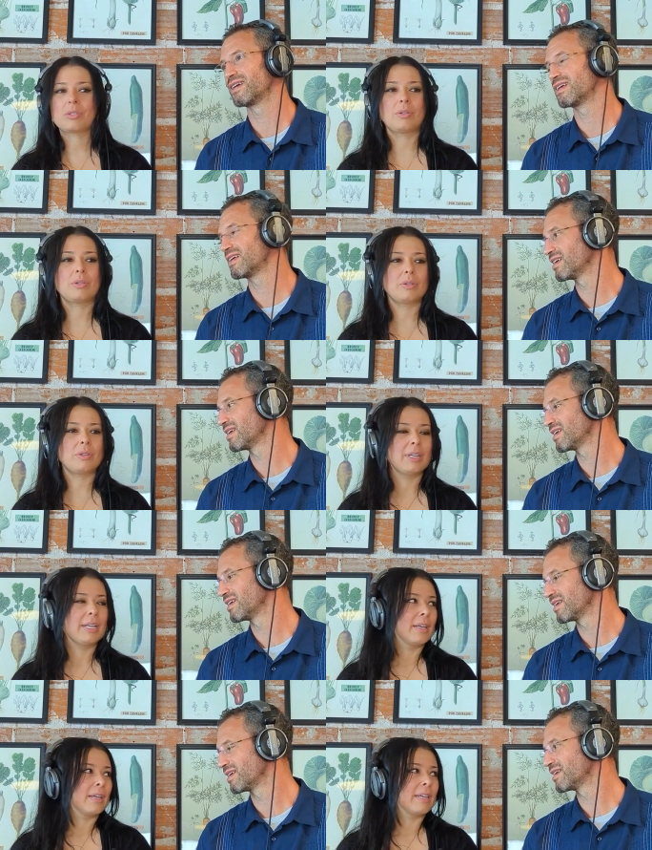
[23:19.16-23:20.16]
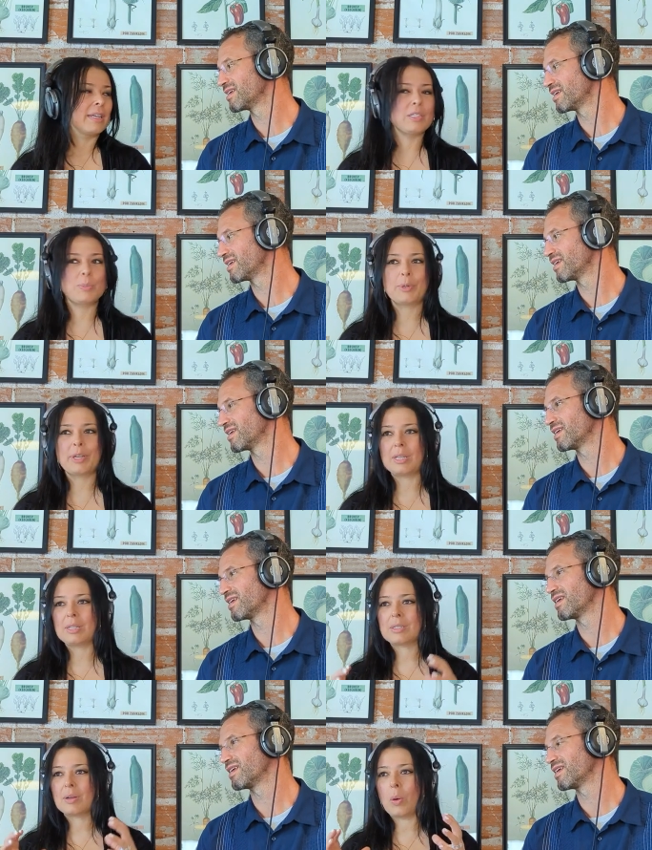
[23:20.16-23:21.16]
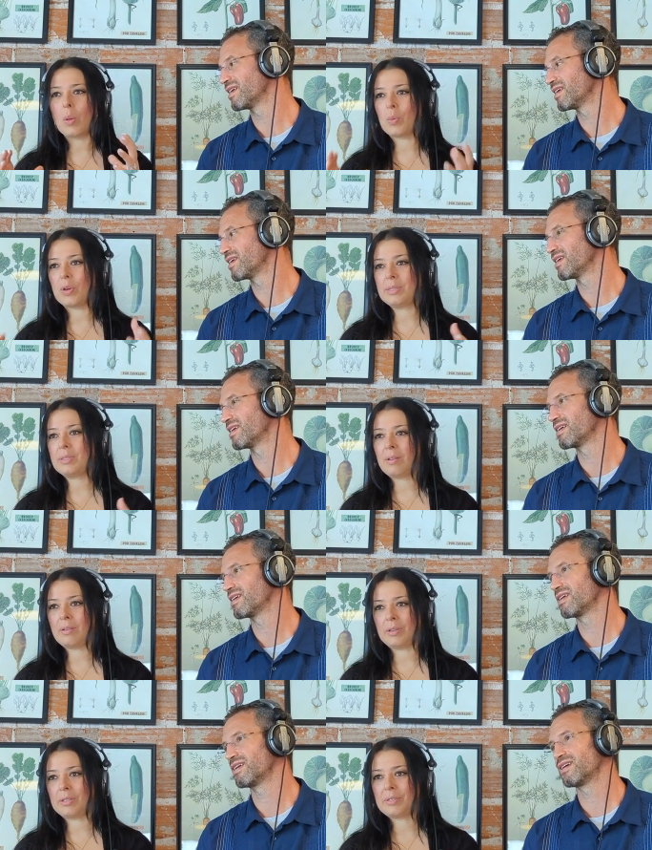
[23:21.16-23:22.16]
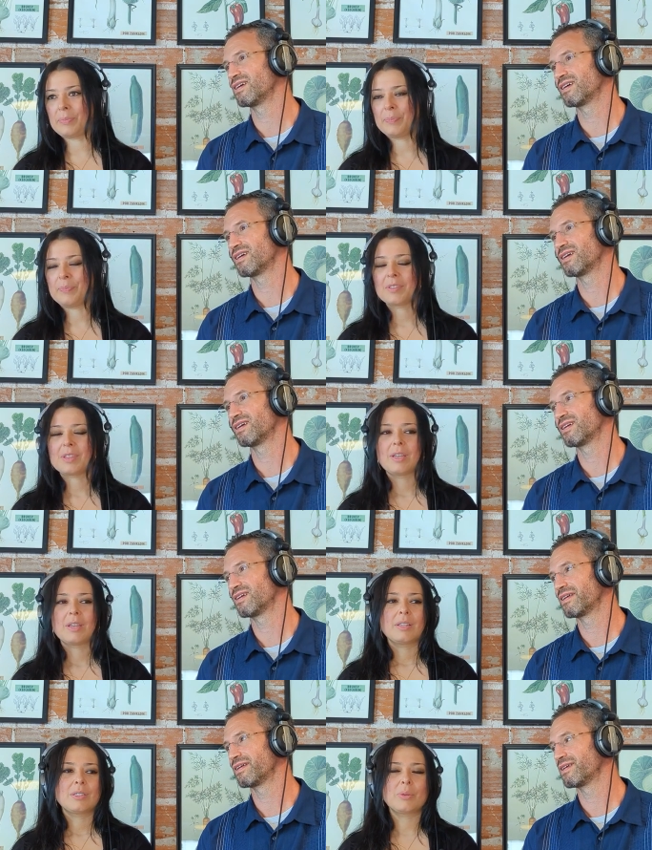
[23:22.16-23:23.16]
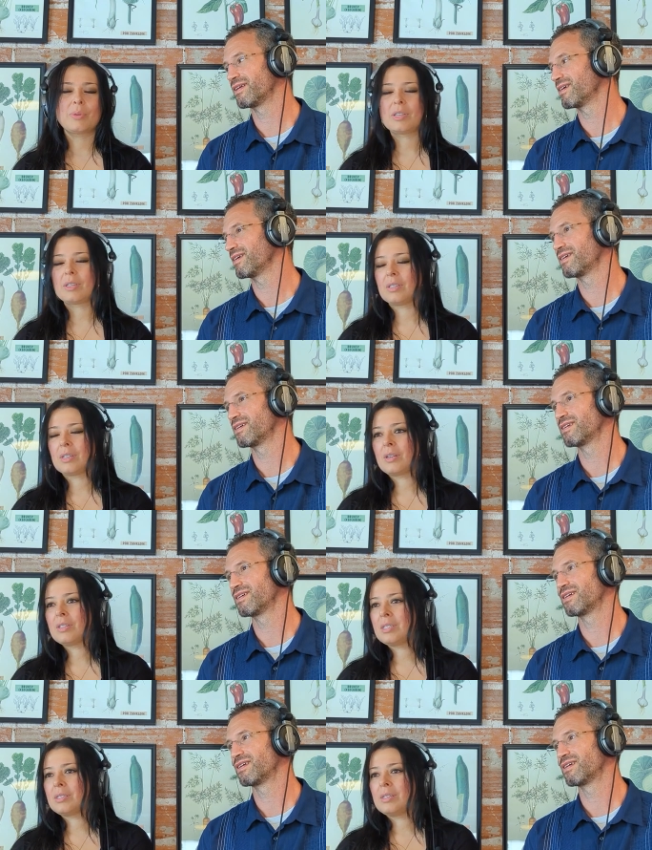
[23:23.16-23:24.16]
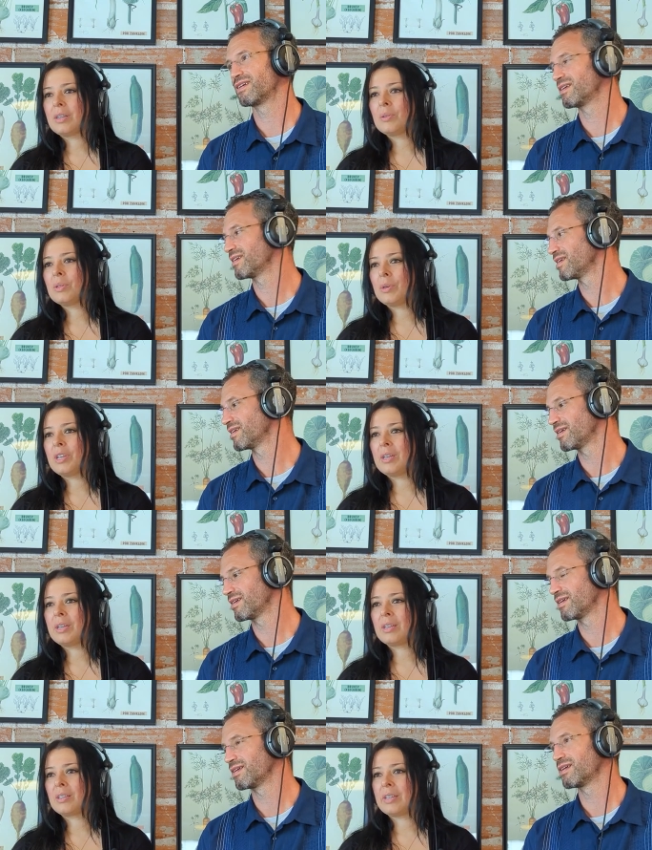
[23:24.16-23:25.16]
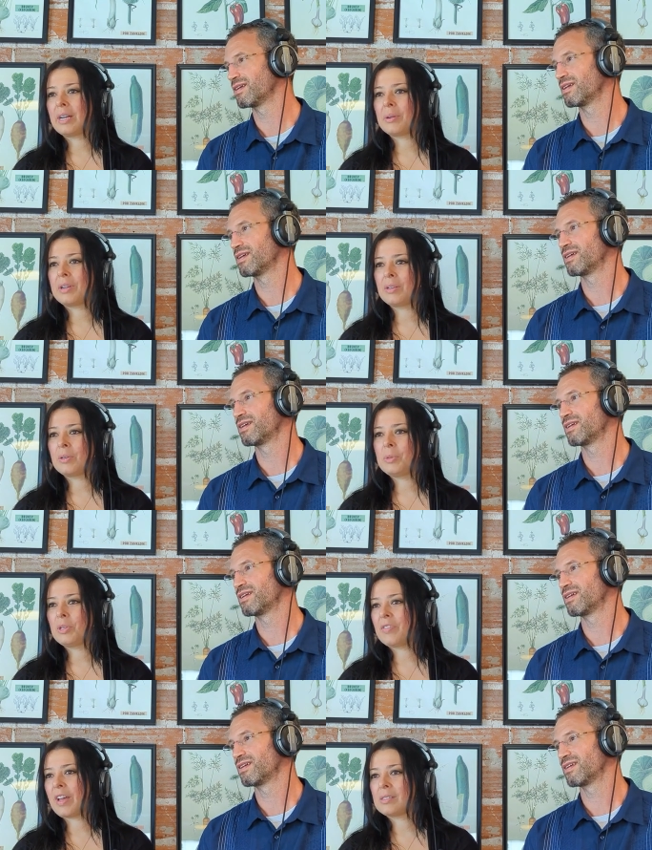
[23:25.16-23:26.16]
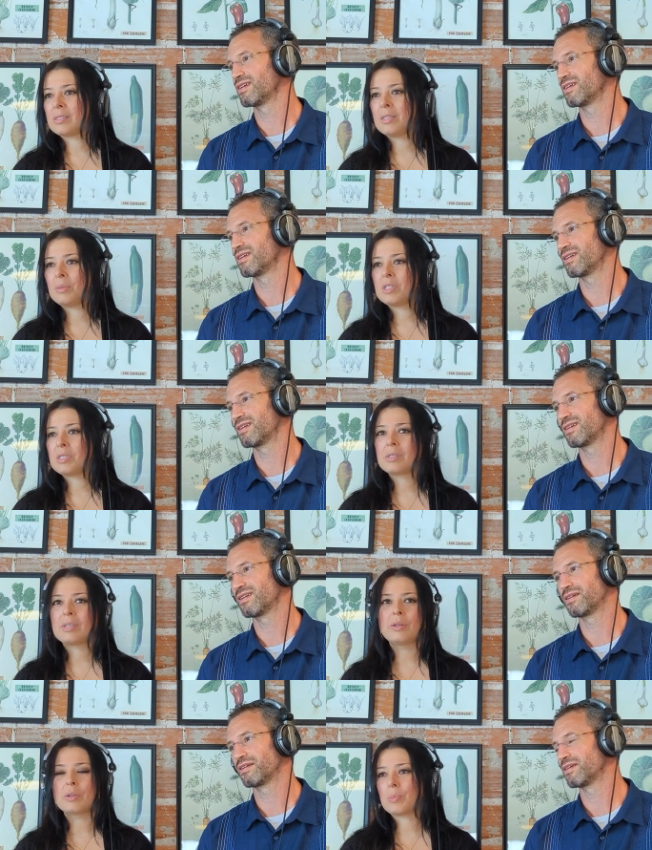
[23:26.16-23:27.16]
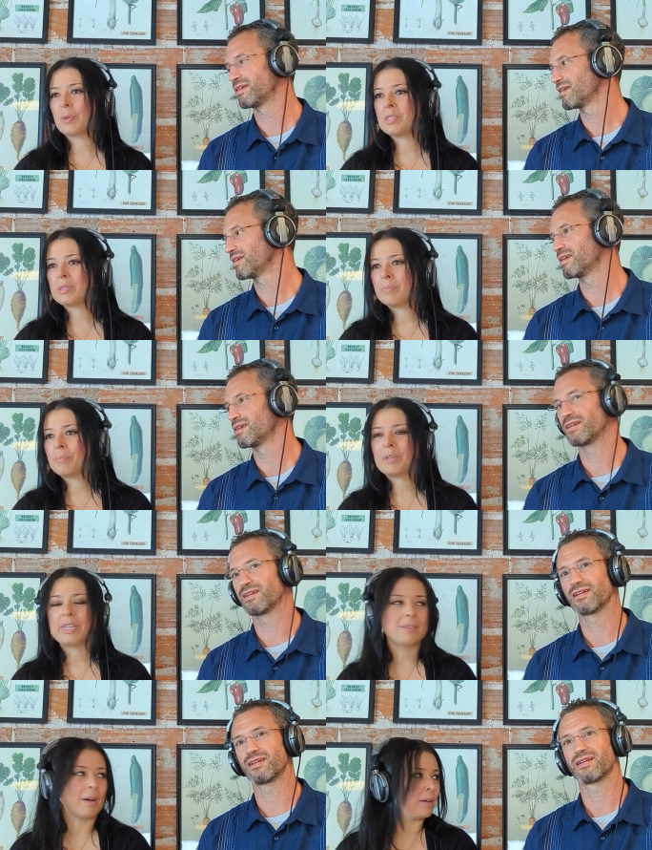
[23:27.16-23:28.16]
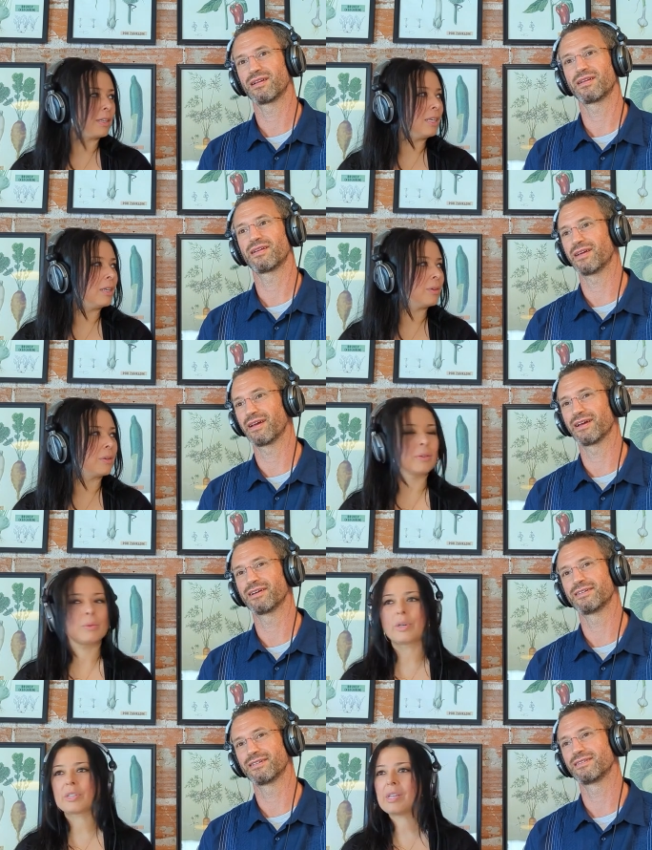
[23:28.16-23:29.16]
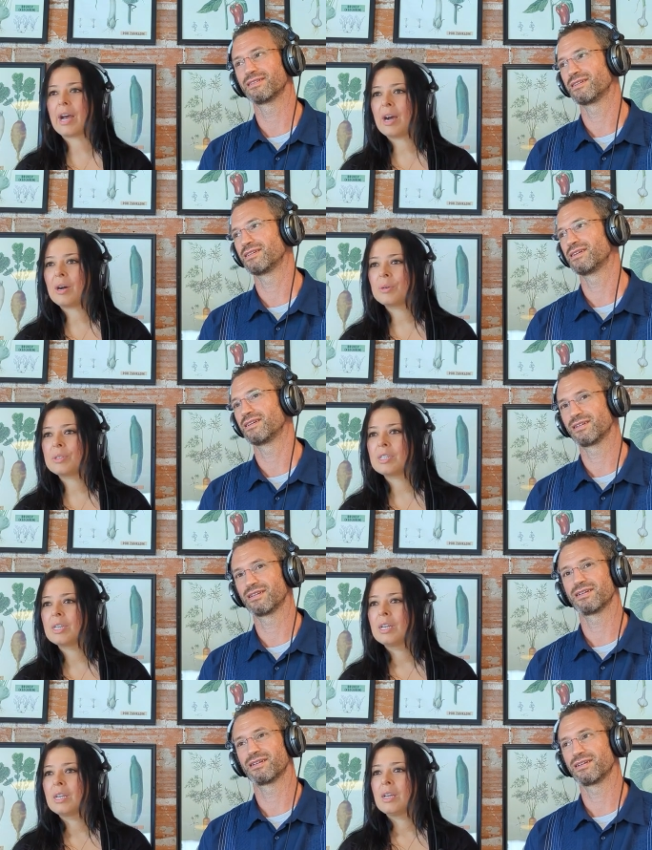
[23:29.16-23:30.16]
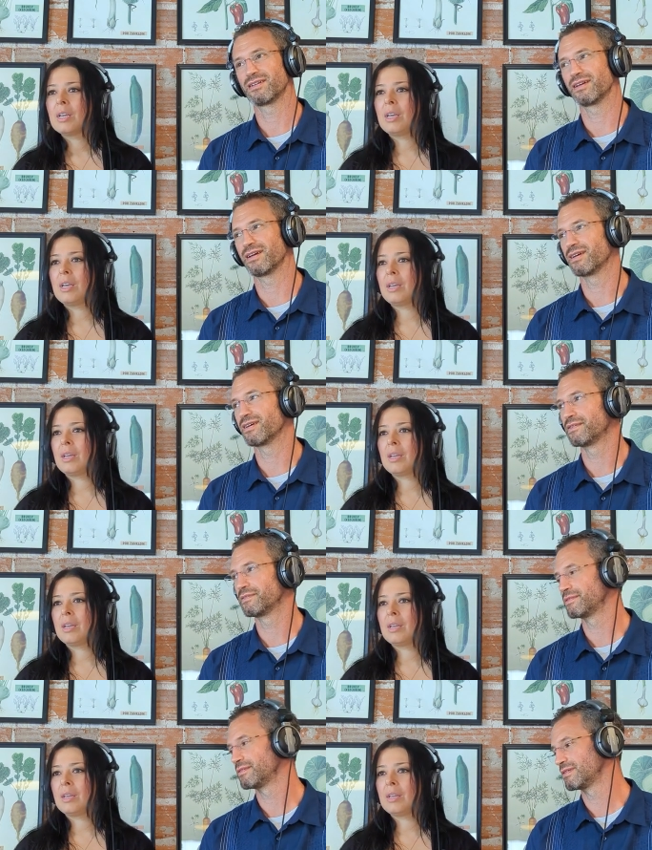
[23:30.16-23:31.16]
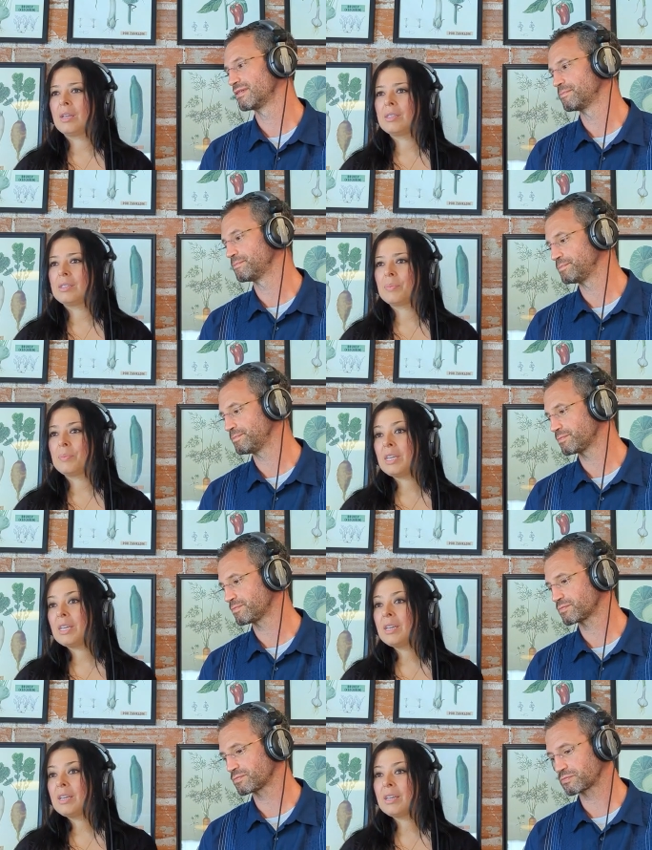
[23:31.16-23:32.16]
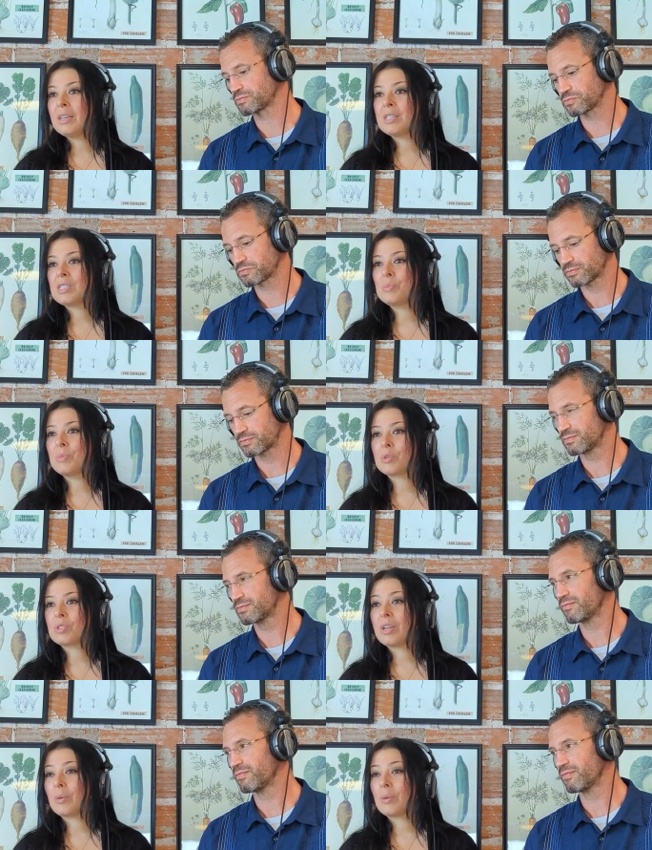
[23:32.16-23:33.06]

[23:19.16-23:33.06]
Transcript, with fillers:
Speaker 1: So his brain is always alert. So in, the only the only way he can let out a little bit of that steam is he goes plays plays hockey yeah. or works out. Mm-hmm. Yeah. And me is mostly